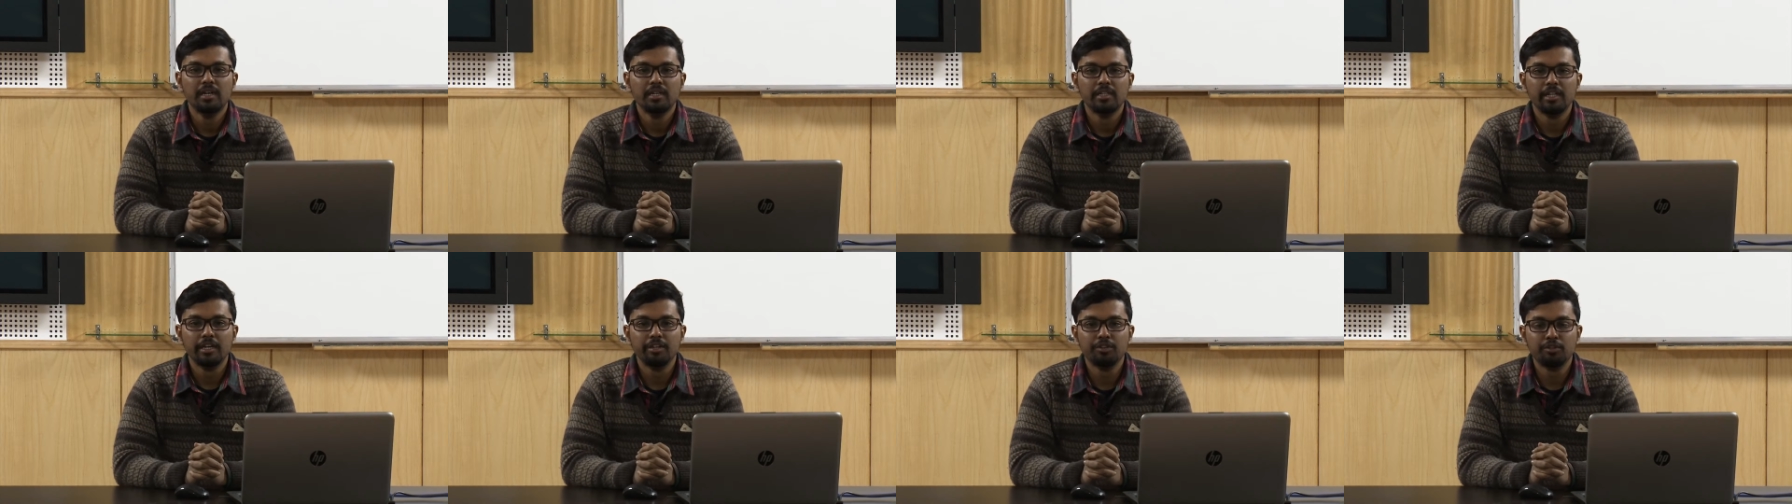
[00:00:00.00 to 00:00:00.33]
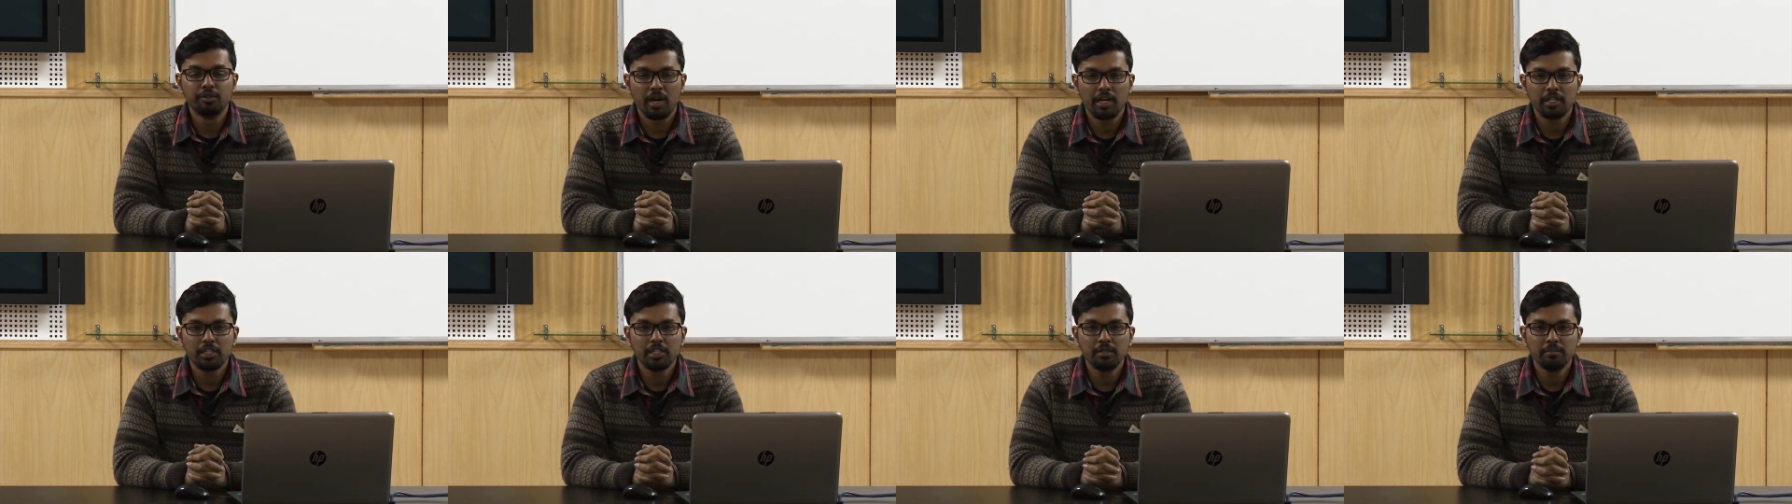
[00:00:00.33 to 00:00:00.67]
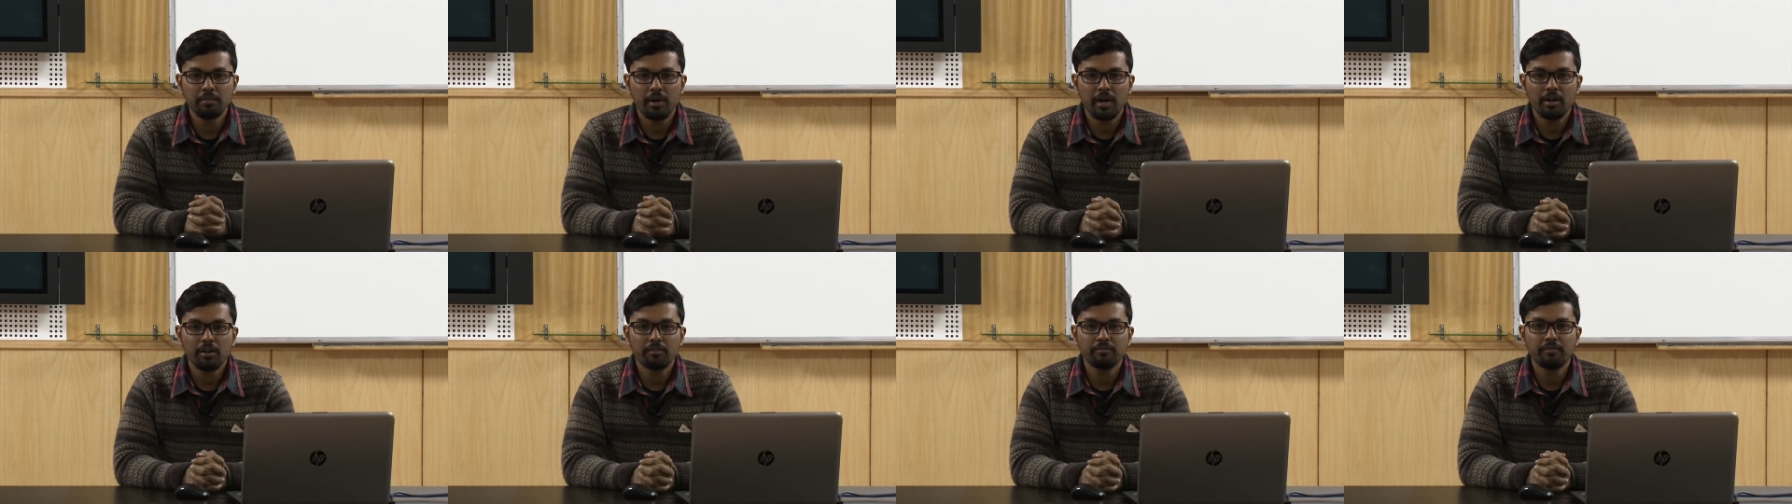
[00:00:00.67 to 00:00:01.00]
the introduction
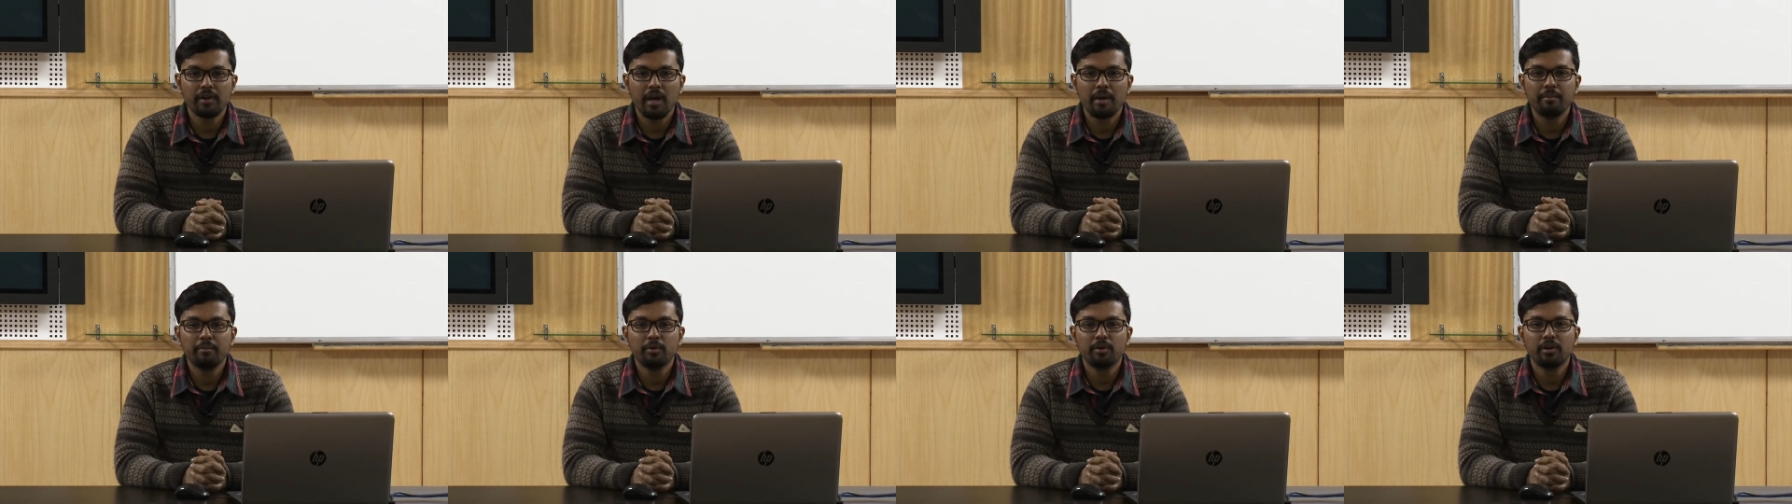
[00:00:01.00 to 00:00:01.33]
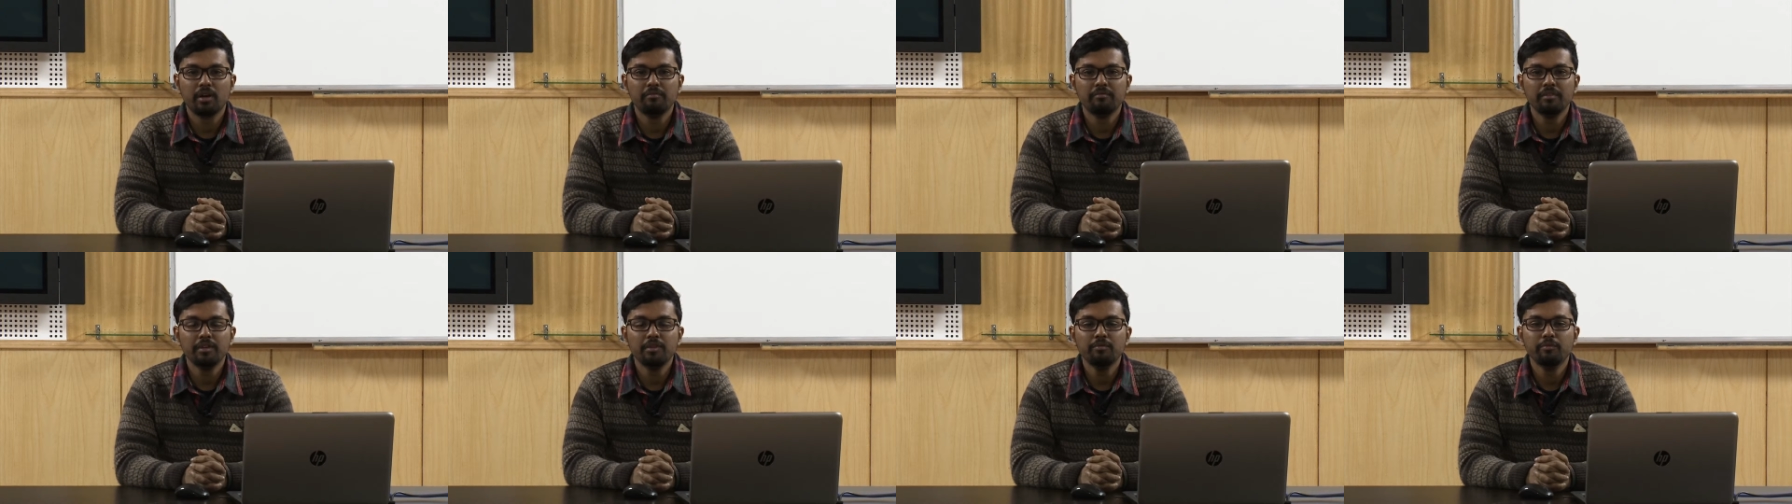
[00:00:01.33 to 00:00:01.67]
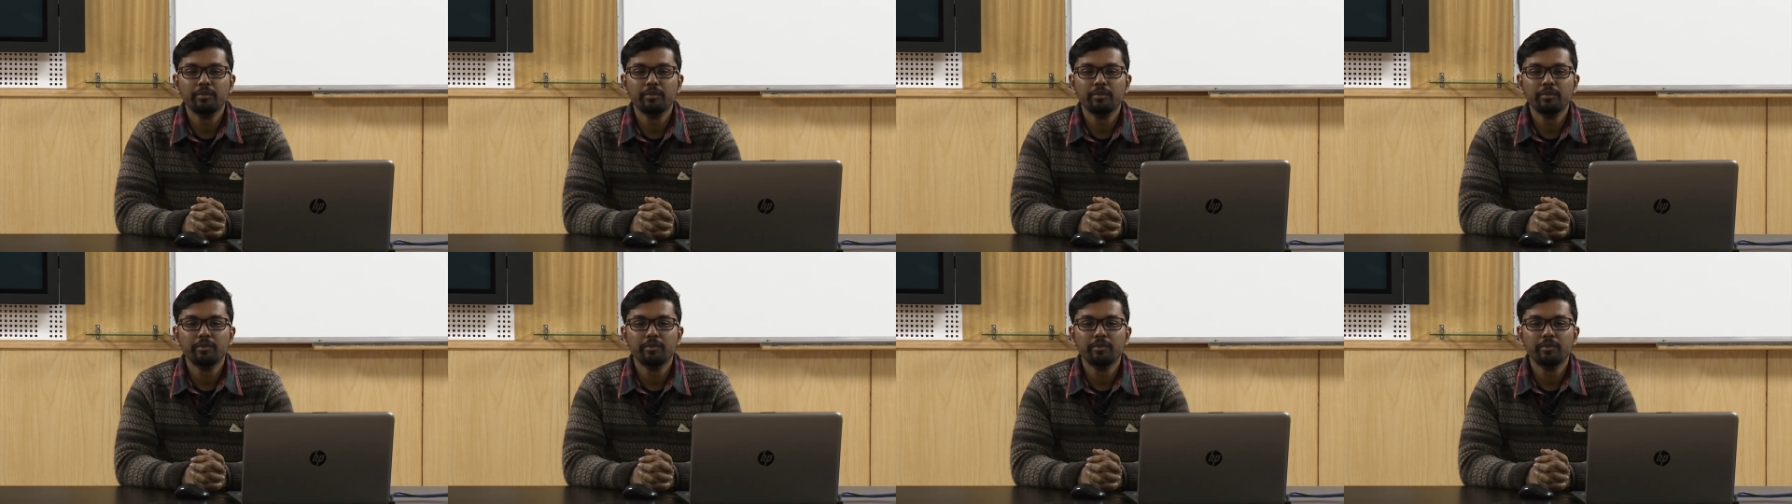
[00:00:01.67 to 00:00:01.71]
part of typography.